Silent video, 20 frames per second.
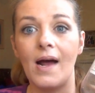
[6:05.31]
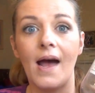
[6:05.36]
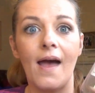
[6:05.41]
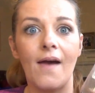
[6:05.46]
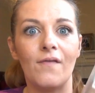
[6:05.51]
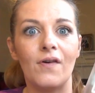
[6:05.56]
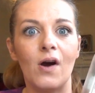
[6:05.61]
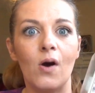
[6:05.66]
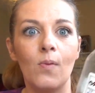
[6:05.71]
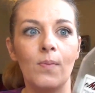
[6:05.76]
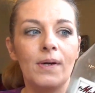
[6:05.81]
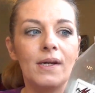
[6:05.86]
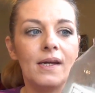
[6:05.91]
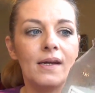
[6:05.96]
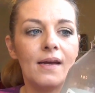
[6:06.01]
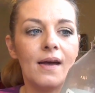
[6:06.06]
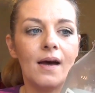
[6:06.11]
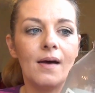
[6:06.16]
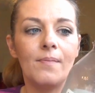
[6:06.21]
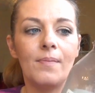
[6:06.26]
I haven't opened
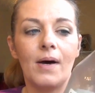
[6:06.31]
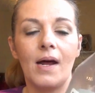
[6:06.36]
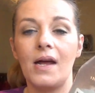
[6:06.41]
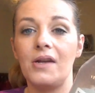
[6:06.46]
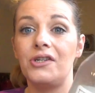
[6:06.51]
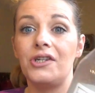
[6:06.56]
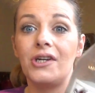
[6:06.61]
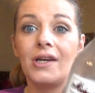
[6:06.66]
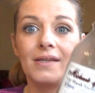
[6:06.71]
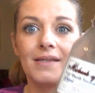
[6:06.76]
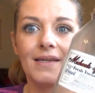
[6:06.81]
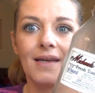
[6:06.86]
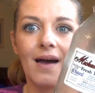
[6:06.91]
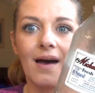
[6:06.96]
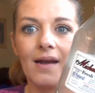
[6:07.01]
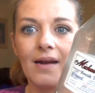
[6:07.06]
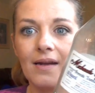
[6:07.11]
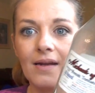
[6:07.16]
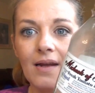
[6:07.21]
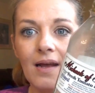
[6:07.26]
it yet, but I just
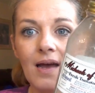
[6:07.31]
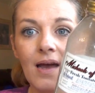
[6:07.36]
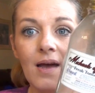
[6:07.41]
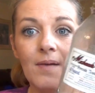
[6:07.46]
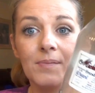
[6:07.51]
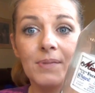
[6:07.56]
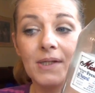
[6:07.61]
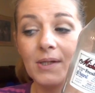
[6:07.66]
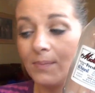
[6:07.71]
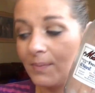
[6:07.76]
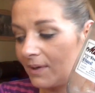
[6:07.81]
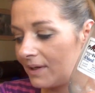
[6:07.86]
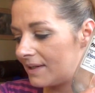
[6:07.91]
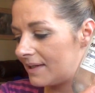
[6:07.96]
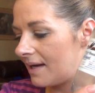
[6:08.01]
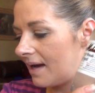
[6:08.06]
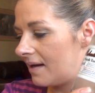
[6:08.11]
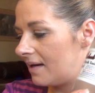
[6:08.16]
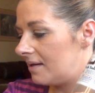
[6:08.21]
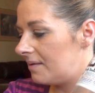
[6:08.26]
got it. I'm super
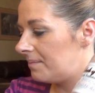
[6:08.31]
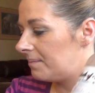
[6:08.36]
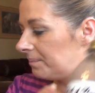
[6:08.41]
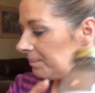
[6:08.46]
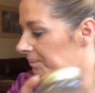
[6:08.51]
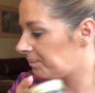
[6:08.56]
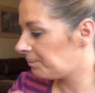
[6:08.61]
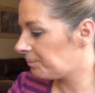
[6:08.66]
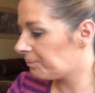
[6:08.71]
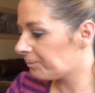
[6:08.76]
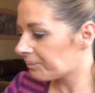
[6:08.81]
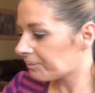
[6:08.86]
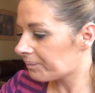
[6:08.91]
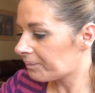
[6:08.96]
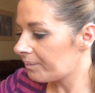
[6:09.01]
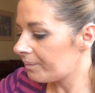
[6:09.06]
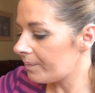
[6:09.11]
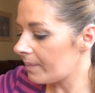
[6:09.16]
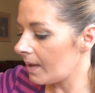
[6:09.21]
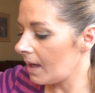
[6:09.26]
excited.
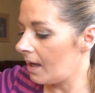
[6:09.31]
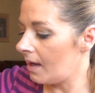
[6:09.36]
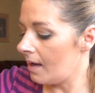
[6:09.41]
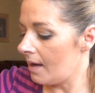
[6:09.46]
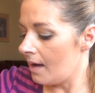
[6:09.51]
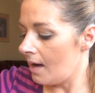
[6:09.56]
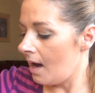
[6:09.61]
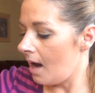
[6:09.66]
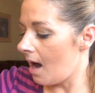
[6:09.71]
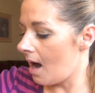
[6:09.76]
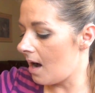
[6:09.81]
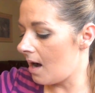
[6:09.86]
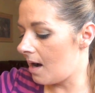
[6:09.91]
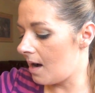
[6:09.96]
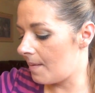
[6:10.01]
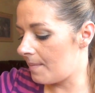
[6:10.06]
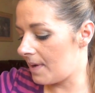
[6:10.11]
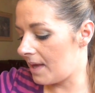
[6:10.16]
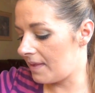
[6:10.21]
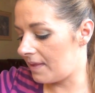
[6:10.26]

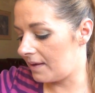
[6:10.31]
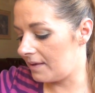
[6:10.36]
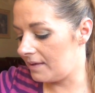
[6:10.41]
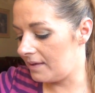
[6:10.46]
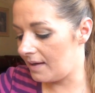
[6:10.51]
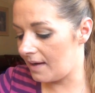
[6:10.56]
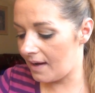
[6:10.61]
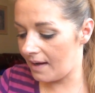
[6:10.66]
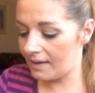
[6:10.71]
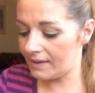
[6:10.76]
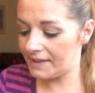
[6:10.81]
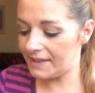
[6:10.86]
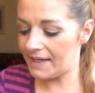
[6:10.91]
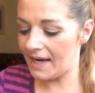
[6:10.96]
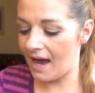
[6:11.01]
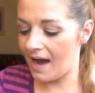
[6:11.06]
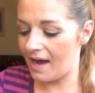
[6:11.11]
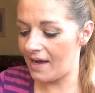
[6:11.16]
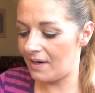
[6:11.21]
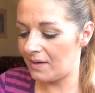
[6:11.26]
Um, the next
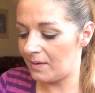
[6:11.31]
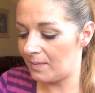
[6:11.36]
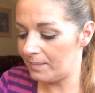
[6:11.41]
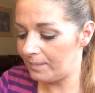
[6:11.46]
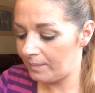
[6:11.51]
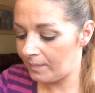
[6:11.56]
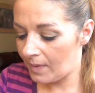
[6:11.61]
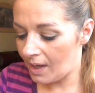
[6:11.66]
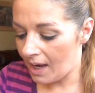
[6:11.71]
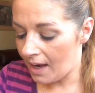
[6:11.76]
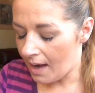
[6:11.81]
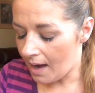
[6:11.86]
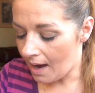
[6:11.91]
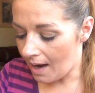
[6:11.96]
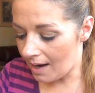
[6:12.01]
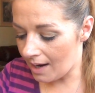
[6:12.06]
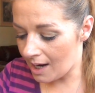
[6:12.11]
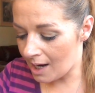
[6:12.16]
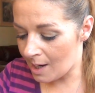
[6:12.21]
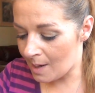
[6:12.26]
item
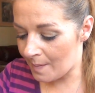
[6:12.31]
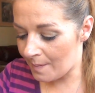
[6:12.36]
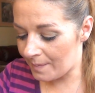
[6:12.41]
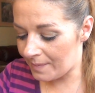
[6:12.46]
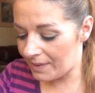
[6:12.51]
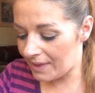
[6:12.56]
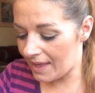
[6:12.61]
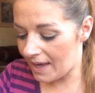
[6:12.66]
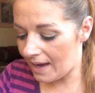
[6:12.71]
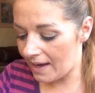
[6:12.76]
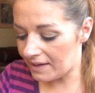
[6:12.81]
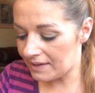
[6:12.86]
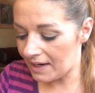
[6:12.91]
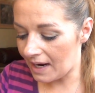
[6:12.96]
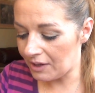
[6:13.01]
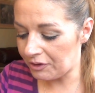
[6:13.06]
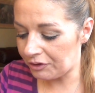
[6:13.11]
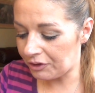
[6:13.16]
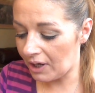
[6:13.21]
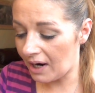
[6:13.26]
um, that
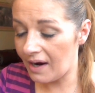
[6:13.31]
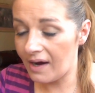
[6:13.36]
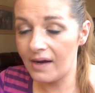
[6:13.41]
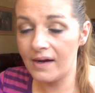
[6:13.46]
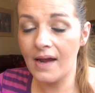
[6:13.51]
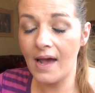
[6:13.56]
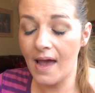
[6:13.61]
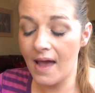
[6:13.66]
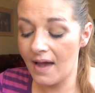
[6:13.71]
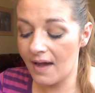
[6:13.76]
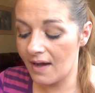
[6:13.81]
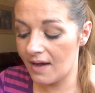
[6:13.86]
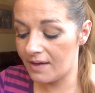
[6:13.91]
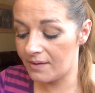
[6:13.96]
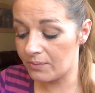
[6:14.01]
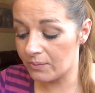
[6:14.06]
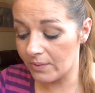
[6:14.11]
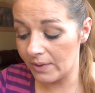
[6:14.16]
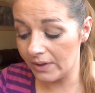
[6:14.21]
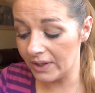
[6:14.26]
I tried
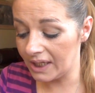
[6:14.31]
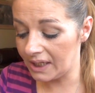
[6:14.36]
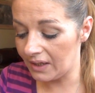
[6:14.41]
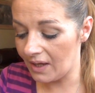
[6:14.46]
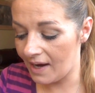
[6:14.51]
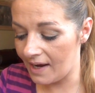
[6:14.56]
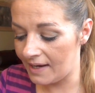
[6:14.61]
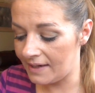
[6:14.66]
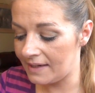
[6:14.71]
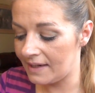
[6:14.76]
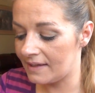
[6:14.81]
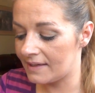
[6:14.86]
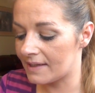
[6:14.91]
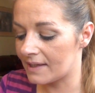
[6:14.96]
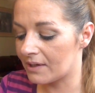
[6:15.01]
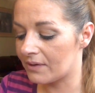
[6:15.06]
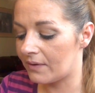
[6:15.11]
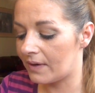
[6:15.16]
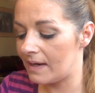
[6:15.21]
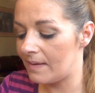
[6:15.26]
and really liked is
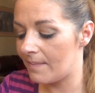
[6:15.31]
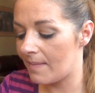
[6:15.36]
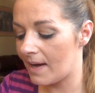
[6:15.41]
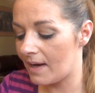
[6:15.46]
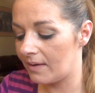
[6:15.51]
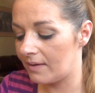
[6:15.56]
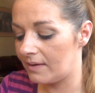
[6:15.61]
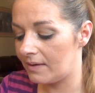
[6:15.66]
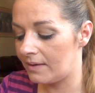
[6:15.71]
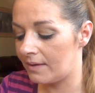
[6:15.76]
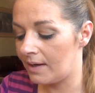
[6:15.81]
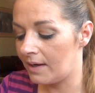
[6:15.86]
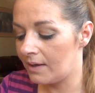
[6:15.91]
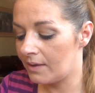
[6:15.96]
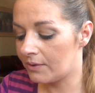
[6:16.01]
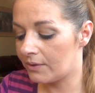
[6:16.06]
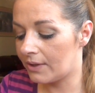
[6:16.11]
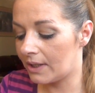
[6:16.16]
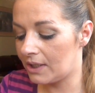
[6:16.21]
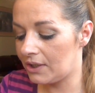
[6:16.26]
the Green Mountain
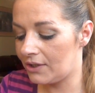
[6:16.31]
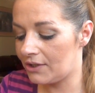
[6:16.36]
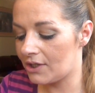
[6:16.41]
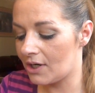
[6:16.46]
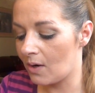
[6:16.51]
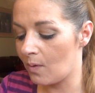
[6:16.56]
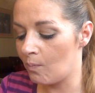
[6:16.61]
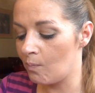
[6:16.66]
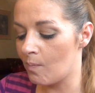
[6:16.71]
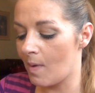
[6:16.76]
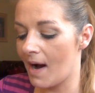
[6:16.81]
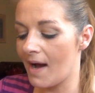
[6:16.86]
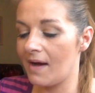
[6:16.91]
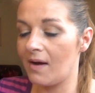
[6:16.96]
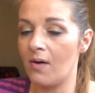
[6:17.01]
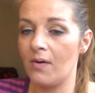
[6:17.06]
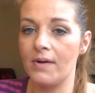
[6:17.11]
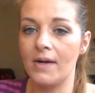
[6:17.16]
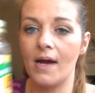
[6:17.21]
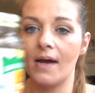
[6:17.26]
Gringo
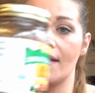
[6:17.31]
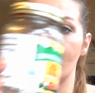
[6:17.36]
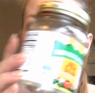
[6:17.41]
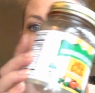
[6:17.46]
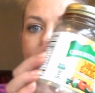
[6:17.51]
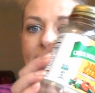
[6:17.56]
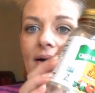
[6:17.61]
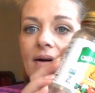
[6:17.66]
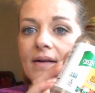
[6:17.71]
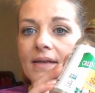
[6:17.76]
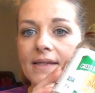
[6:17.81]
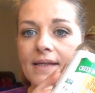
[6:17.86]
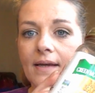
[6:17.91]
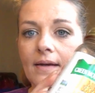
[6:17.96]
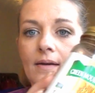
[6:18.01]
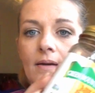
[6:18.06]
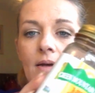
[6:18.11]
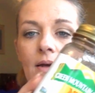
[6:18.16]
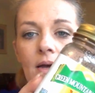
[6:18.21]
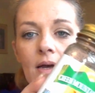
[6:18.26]
Mild
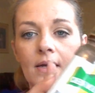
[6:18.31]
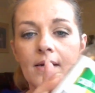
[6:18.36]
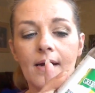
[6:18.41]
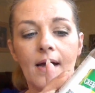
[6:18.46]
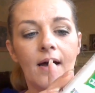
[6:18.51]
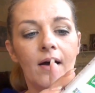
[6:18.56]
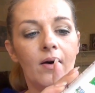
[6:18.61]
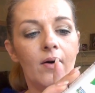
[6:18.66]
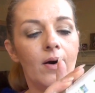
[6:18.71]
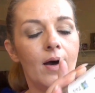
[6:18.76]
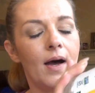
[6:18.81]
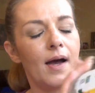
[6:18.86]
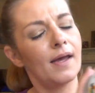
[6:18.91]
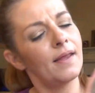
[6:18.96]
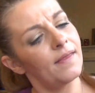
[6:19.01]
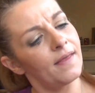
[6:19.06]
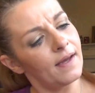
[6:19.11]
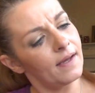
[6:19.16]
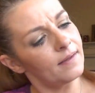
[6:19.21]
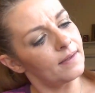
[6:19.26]
Salsa. Now, I
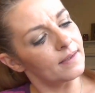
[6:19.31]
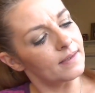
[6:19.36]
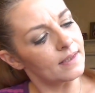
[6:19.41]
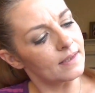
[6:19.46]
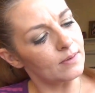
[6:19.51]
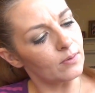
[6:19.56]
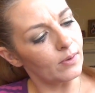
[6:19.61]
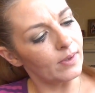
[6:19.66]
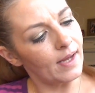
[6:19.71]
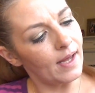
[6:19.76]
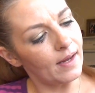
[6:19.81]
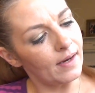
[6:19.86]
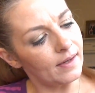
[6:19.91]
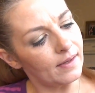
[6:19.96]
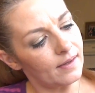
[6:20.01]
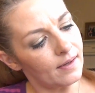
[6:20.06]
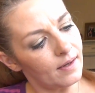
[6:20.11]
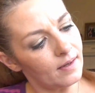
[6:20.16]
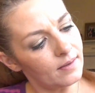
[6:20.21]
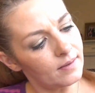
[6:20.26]
think this is
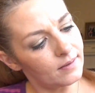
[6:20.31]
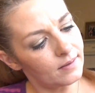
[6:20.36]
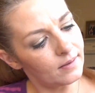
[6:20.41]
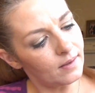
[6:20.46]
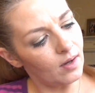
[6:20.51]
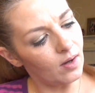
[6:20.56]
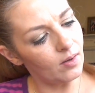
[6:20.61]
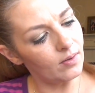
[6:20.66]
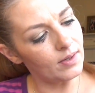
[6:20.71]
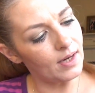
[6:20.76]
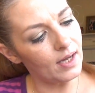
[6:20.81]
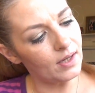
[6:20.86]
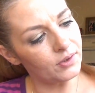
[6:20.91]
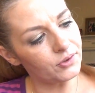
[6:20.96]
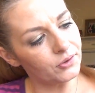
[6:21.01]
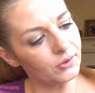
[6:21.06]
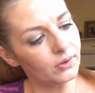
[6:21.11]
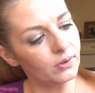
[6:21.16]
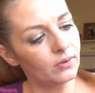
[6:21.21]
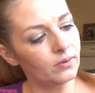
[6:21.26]
organic, yes? All
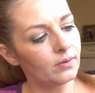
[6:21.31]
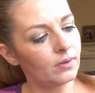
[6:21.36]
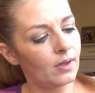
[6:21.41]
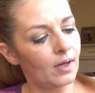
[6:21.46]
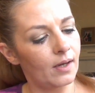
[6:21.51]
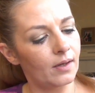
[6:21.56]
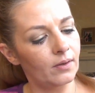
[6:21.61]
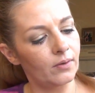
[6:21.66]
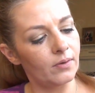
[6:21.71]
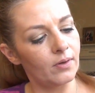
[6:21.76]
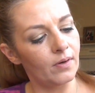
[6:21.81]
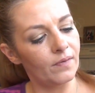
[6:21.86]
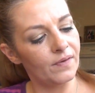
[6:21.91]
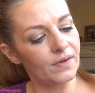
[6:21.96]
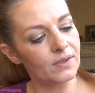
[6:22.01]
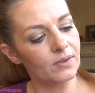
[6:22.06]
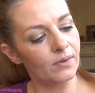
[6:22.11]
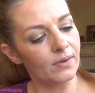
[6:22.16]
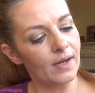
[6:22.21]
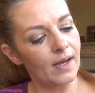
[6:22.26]
natural. I don't know if
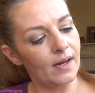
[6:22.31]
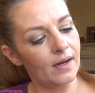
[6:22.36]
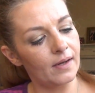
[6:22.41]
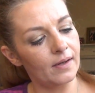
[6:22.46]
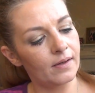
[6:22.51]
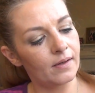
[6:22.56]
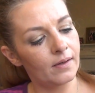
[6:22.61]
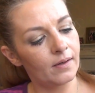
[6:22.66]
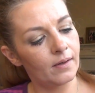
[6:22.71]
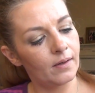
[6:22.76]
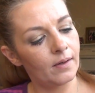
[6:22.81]
it's organic.